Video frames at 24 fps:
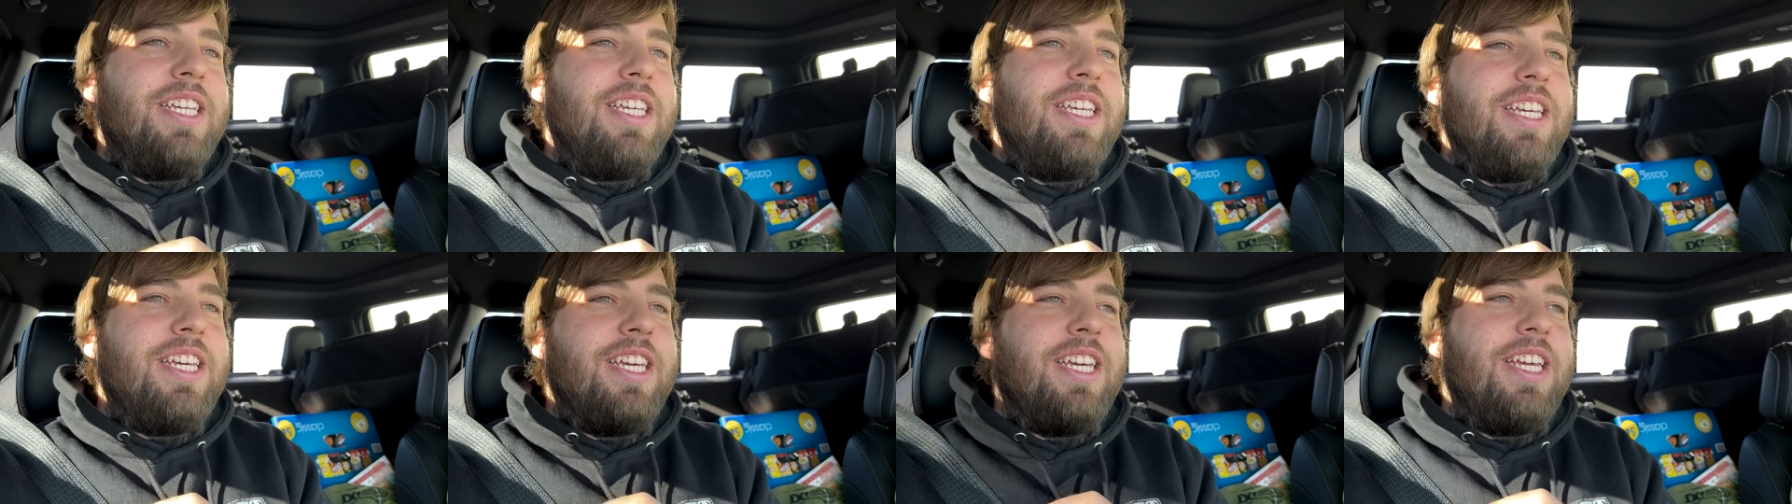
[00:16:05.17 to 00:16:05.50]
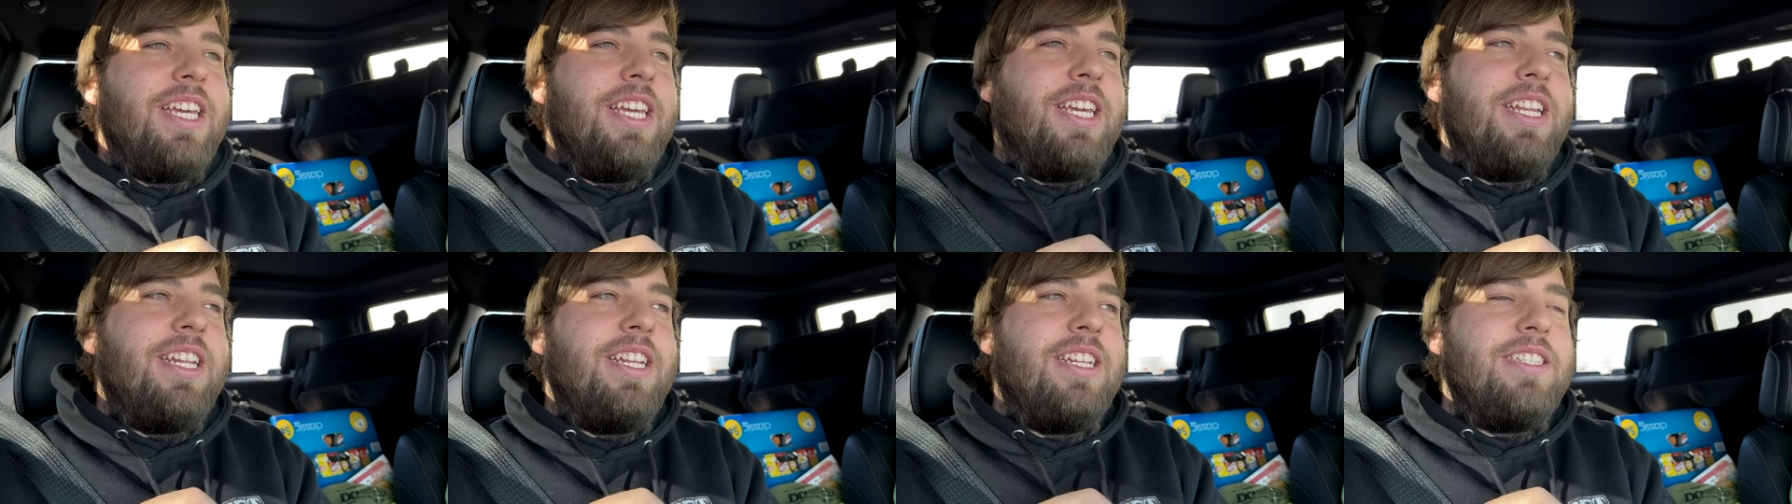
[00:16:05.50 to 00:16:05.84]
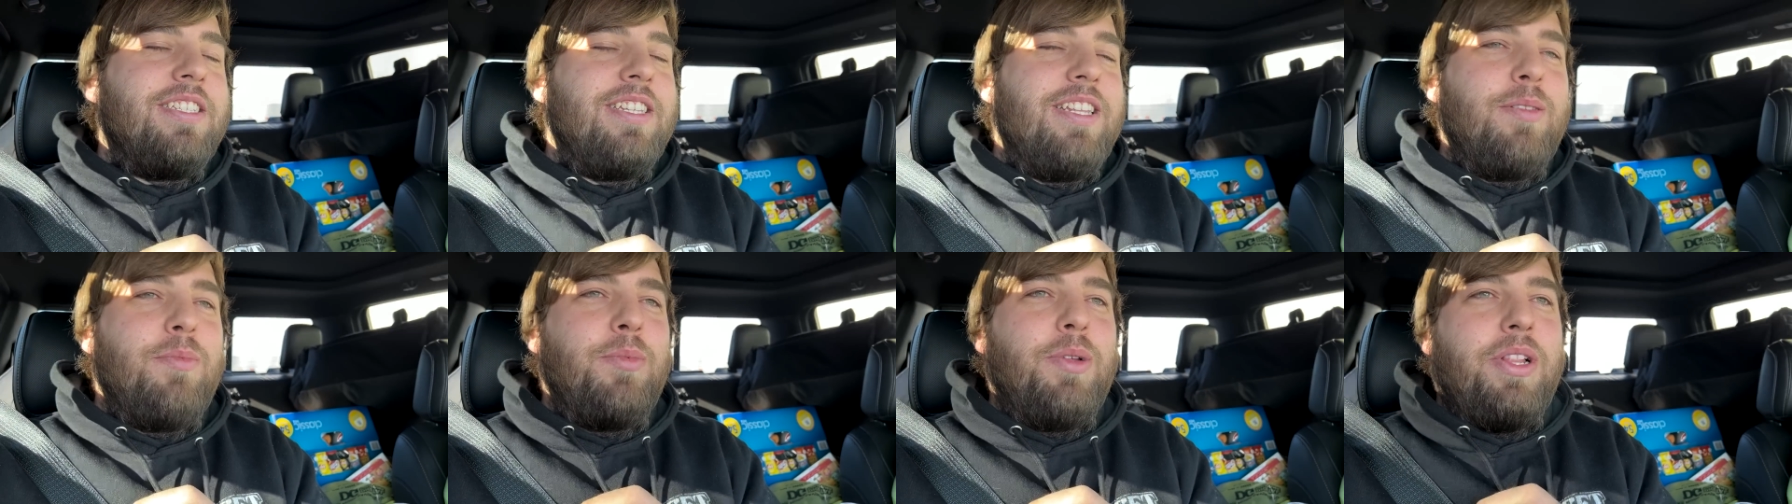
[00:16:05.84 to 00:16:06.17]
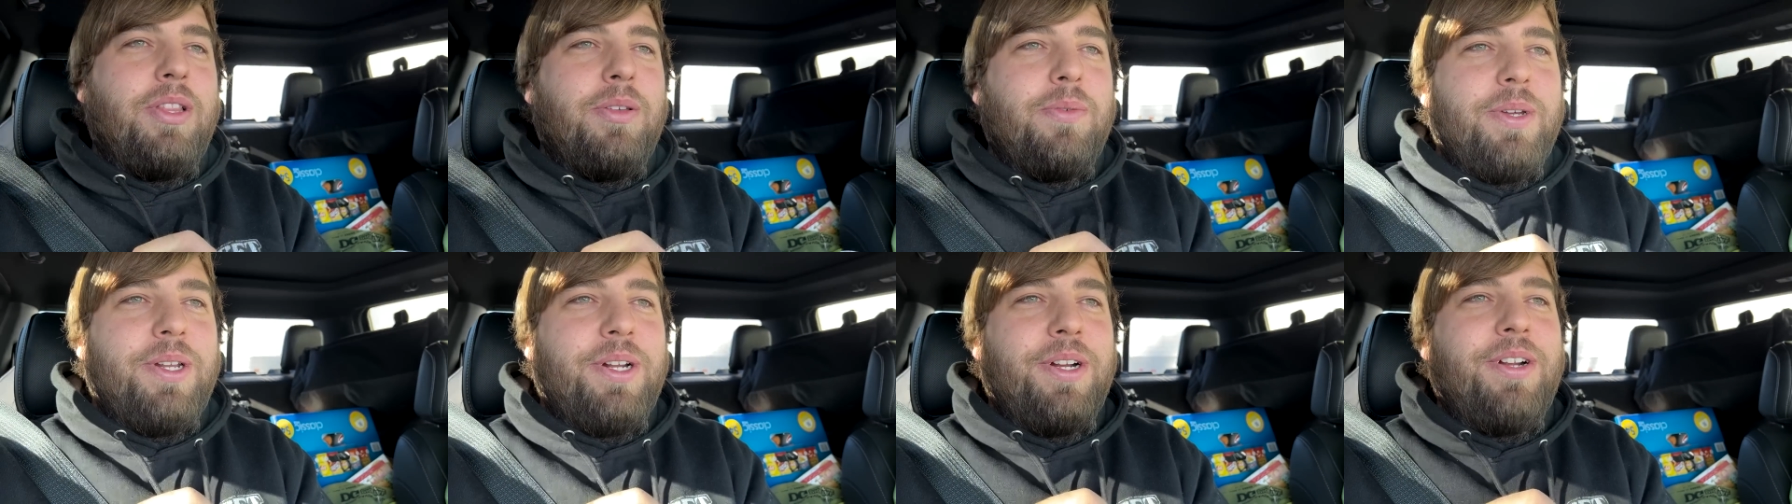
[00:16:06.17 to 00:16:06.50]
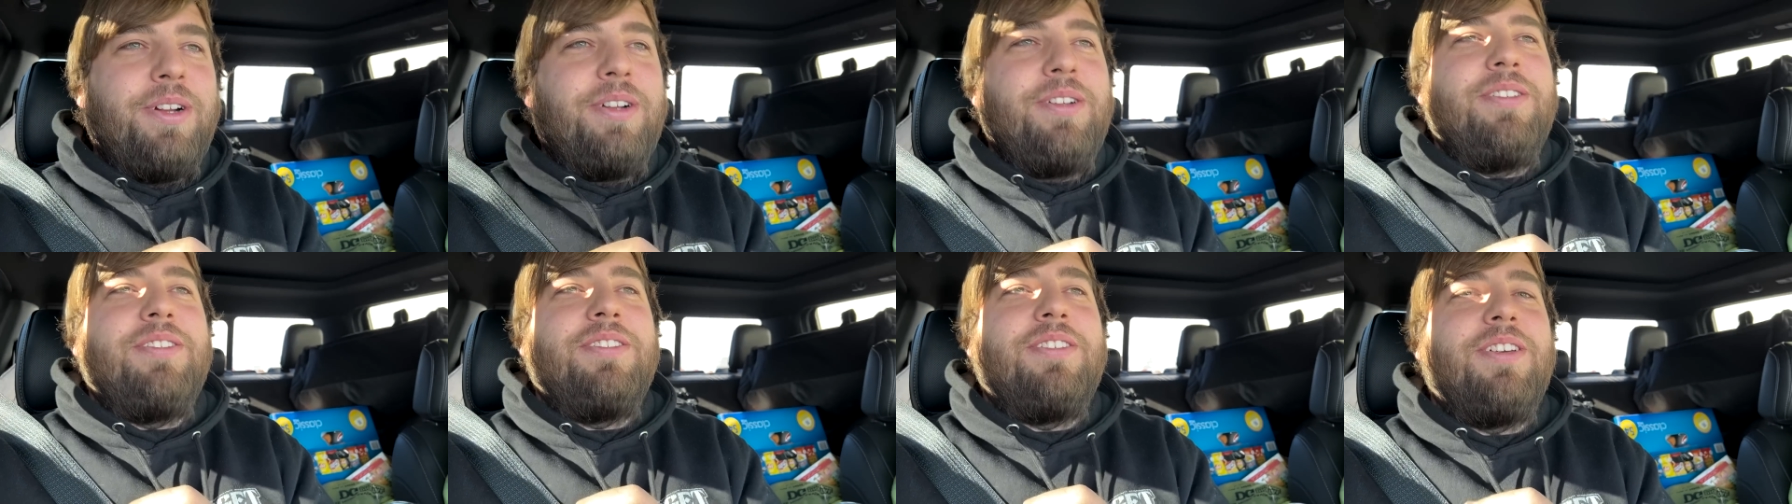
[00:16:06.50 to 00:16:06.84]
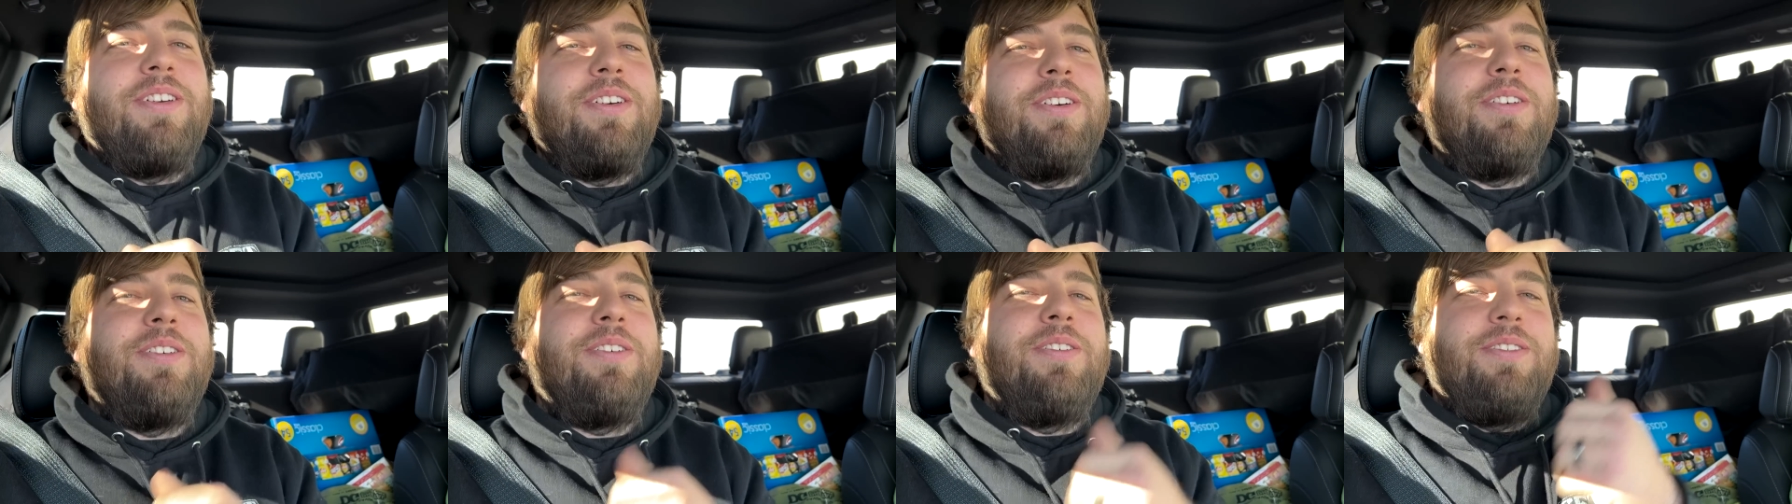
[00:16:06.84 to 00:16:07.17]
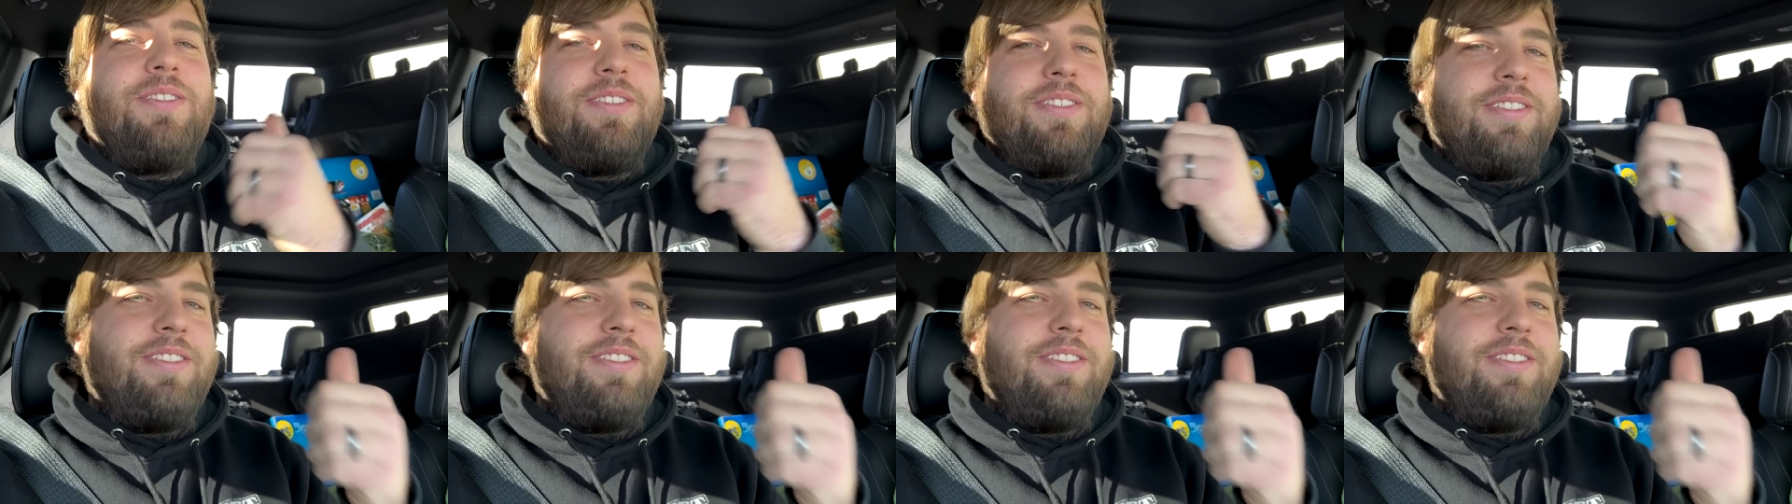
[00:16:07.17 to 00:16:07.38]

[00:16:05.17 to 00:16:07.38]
and it's in the middle of the winter, so